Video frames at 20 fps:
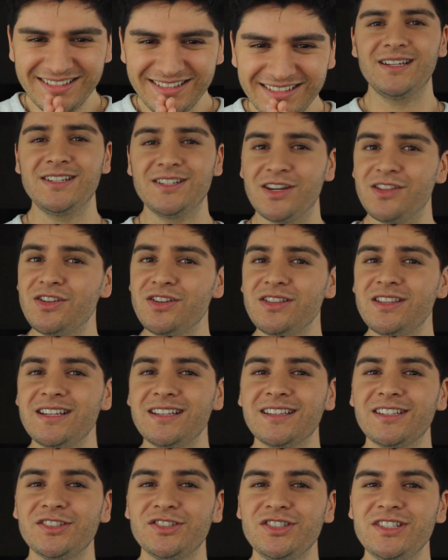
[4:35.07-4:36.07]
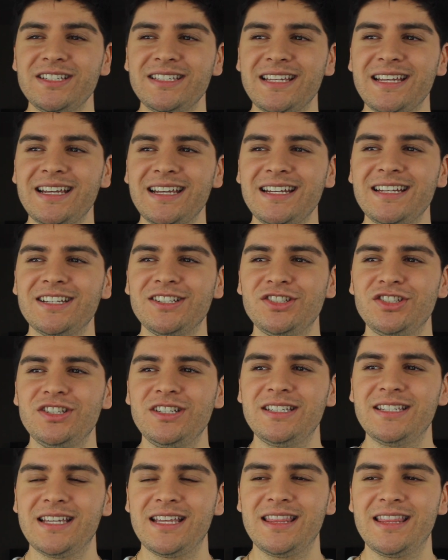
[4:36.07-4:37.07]
Another thing that she said, she
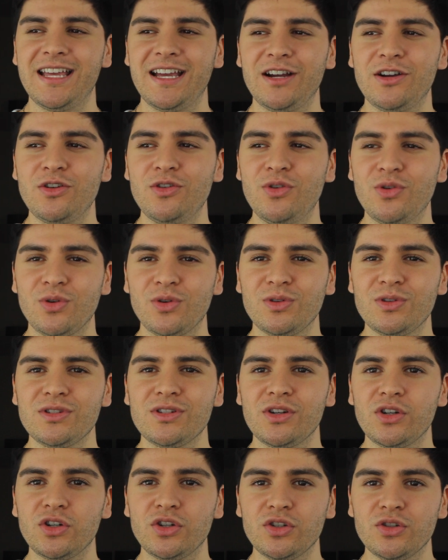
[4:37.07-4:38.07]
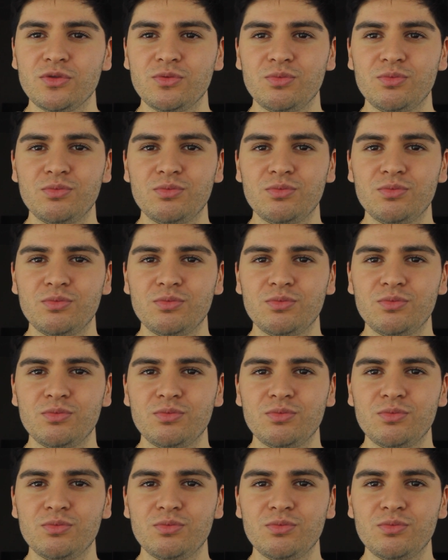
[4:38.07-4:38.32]
said that girls are